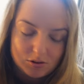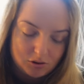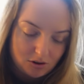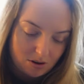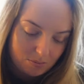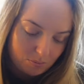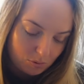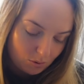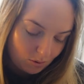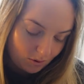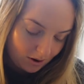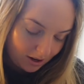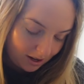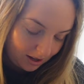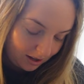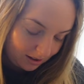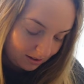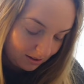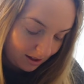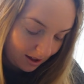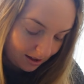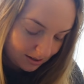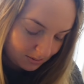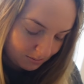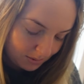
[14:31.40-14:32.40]
trip quite
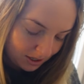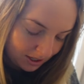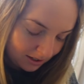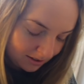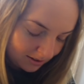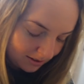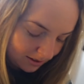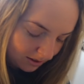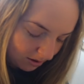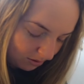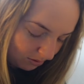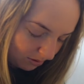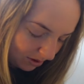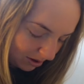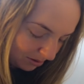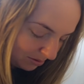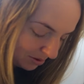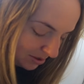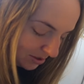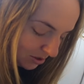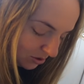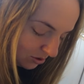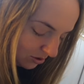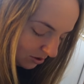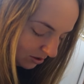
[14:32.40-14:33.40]
last minute, so I
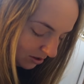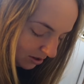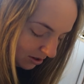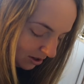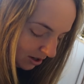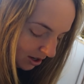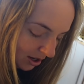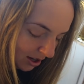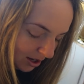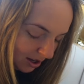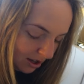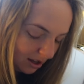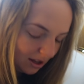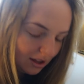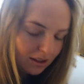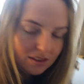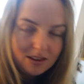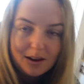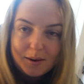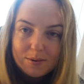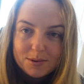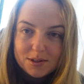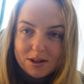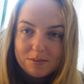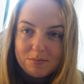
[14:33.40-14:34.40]
wasn't sure
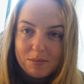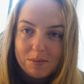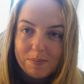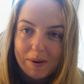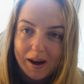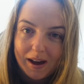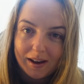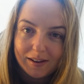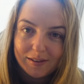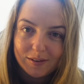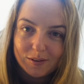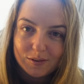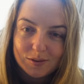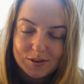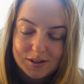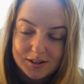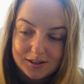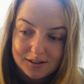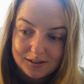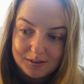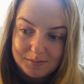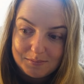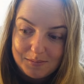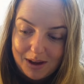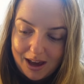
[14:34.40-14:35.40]
that I was gonna be back
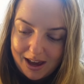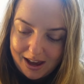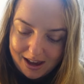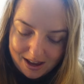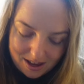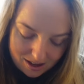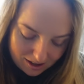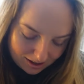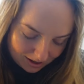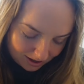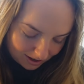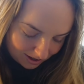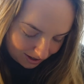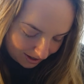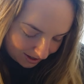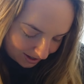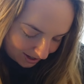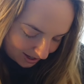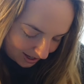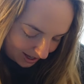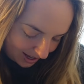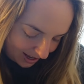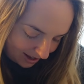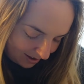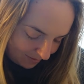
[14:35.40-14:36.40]
until May.
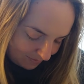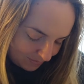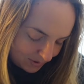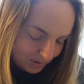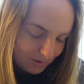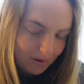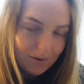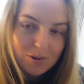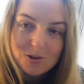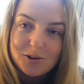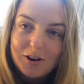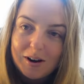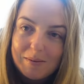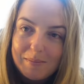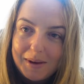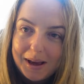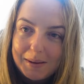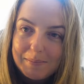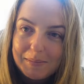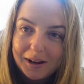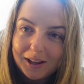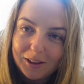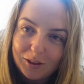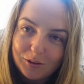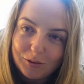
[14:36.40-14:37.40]
Um, so I was trying to
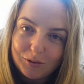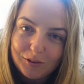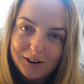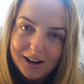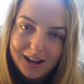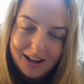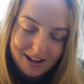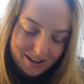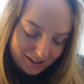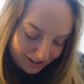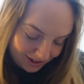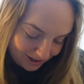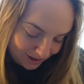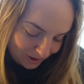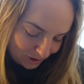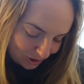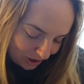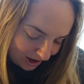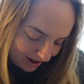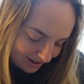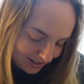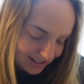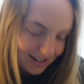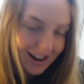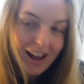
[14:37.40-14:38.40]
make my three
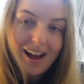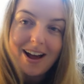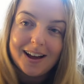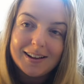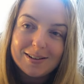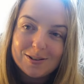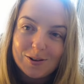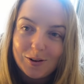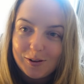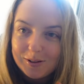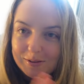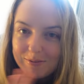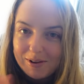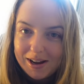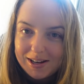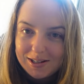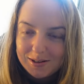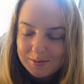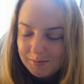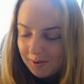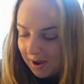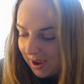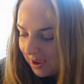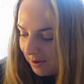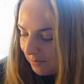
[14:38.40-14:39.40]
jars last all the way
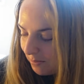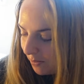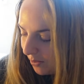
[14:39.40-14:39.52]
to May,